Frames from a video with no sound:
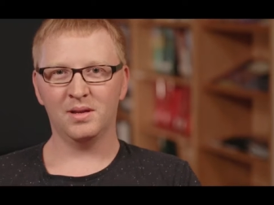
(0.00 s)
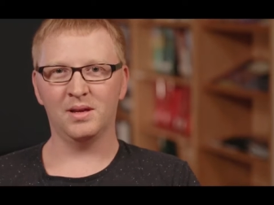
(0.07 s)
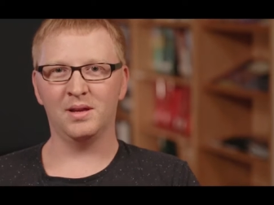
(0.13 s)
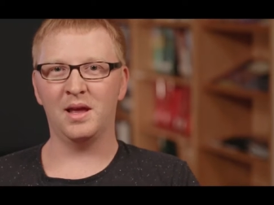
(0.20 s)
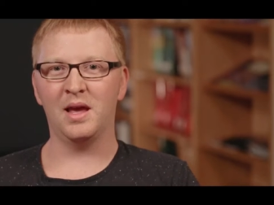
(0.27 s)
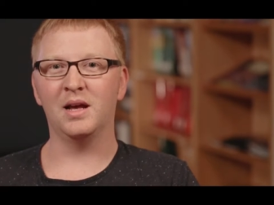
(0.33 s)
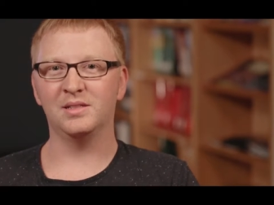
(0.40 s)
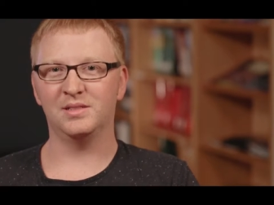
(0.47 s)

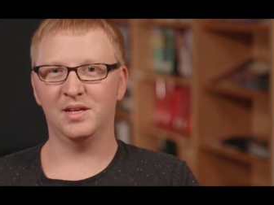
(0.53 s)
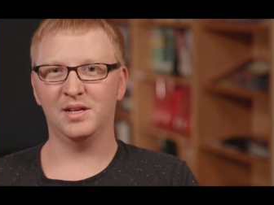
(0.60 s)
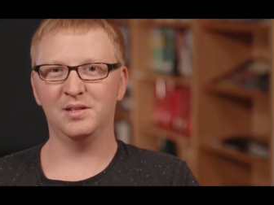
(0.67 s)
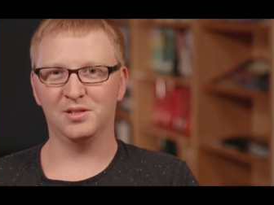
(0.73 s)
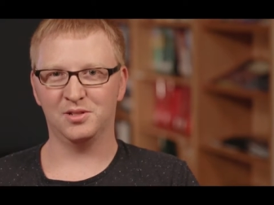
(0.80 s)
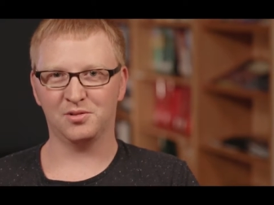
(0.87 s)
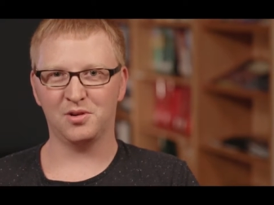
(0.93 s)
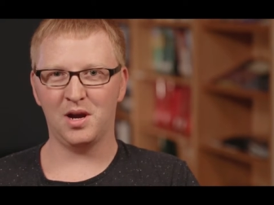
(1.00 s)
And as they
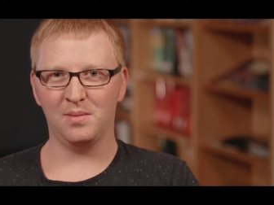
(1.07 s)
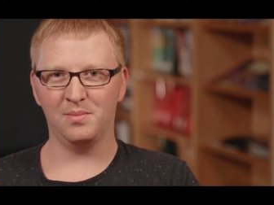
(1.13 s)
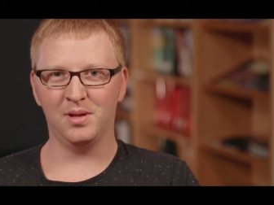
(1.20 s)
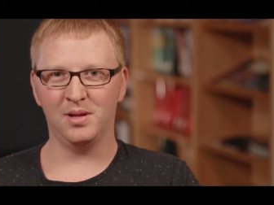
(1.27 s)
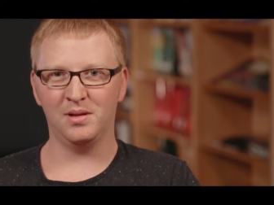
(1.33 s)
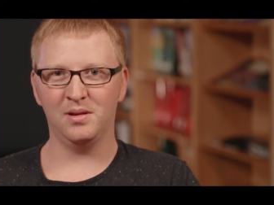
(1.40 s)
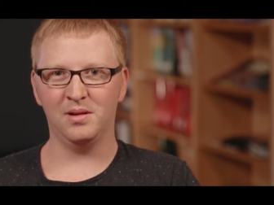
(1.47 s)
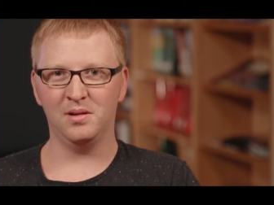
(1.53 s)
described
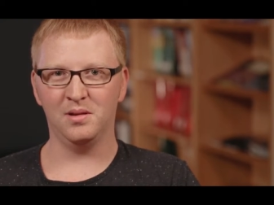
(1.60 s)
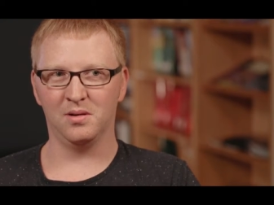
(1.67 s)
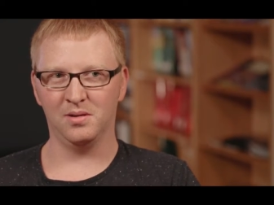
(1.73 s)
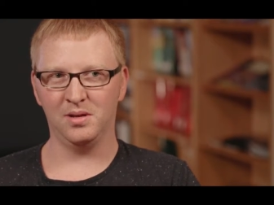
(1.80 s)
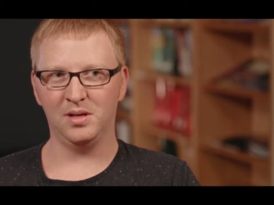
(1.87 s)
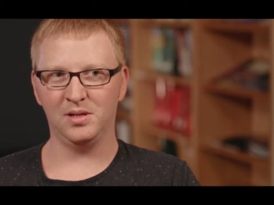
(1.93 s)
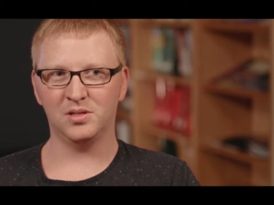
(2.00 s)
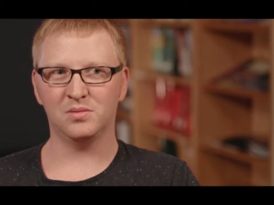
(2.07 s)
it, you know,
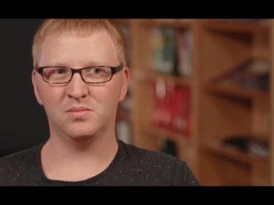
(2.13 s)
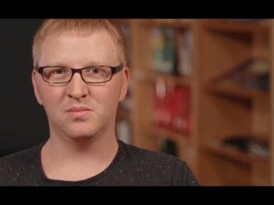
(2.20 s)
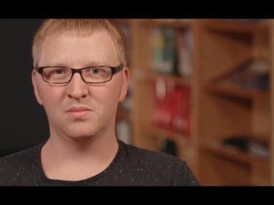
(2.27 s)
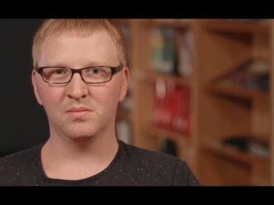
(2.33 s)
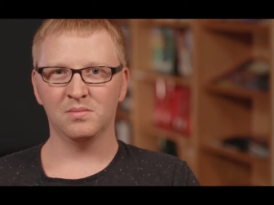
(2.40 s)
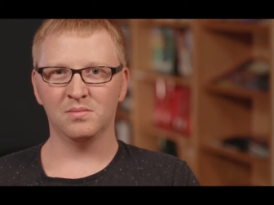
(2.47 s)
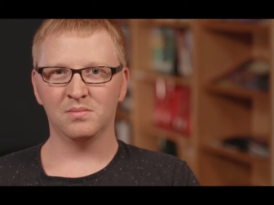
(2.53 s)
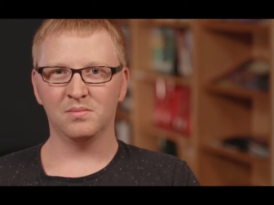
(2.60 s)
each
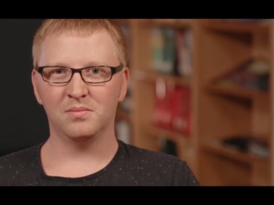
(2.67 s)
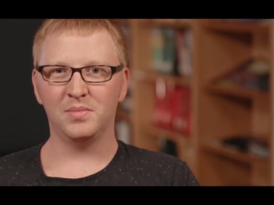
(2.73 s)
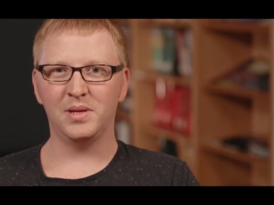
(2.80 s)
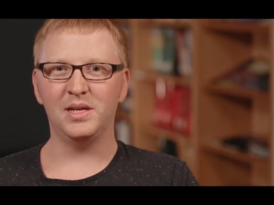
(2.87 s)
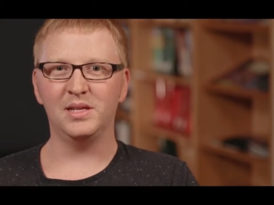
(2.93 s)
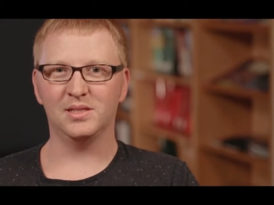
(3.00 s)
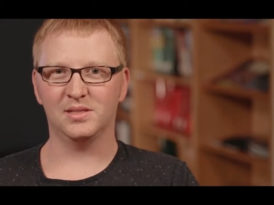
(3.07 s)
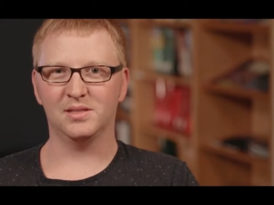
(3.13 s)

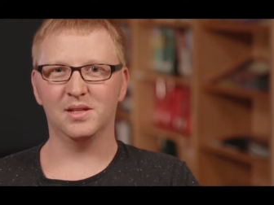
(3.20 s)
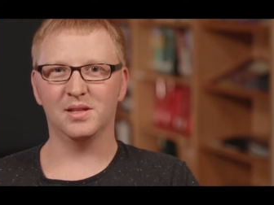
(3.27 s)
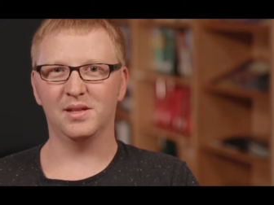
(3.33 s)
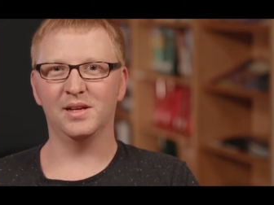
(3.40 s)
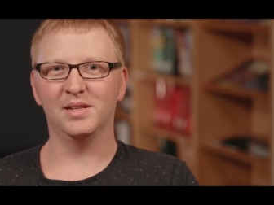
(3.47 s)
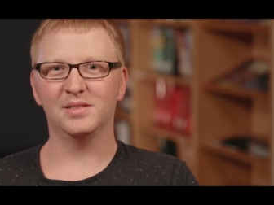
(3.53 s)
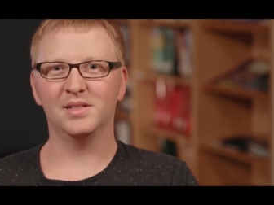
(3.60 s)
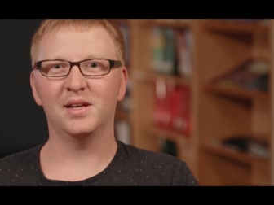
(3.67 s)
piece that
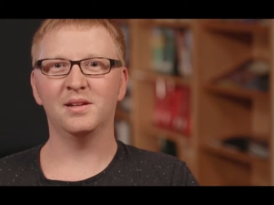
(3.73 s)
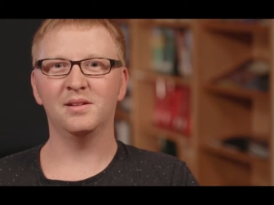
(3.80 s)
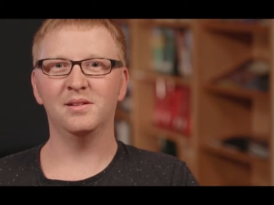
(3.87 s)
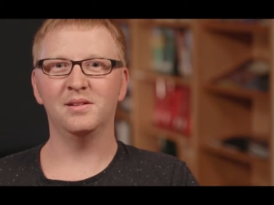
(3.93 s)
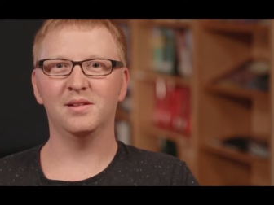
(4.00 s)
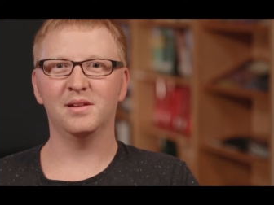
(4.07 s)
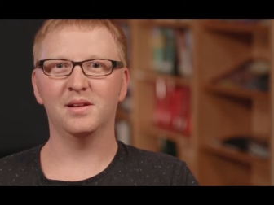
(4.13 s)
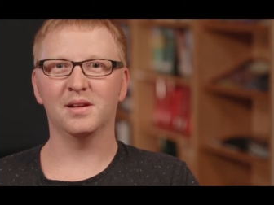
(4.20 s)
they
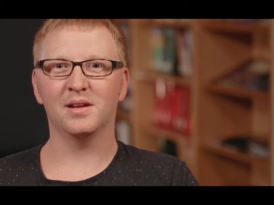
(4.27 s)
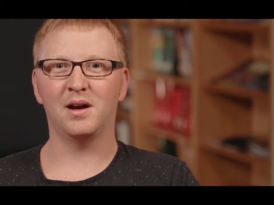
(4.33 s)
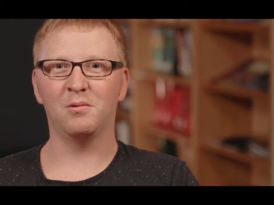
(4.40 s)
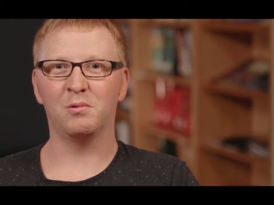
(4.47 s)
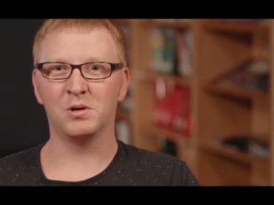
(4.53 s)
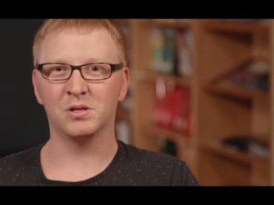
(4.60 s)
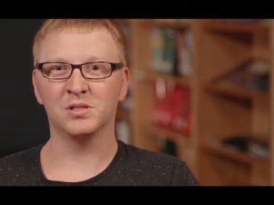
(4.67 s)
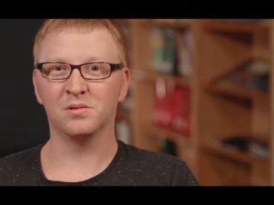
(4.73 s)
said, it
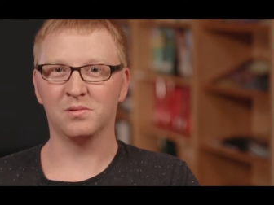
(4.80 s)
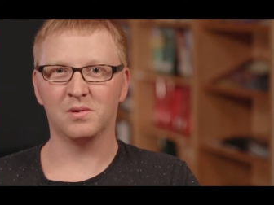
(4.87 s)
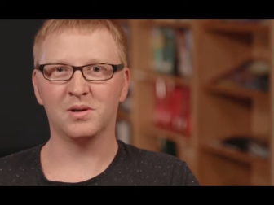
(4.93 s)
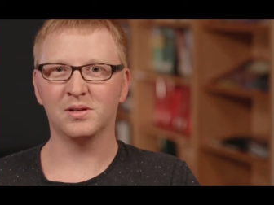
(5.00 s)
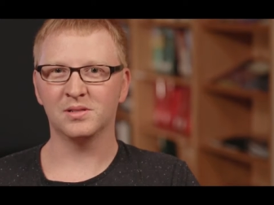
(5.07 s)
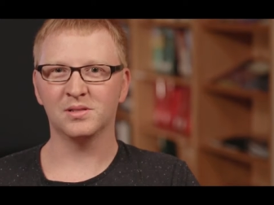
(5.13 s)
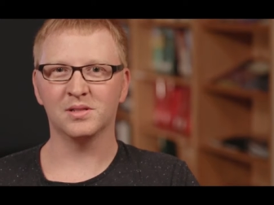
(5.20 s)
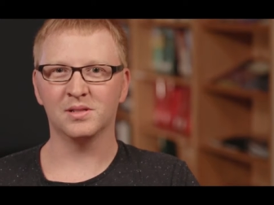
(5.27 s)
got worse and
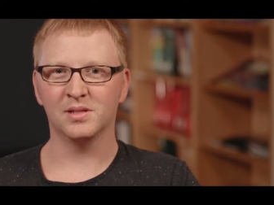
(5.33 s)
worse.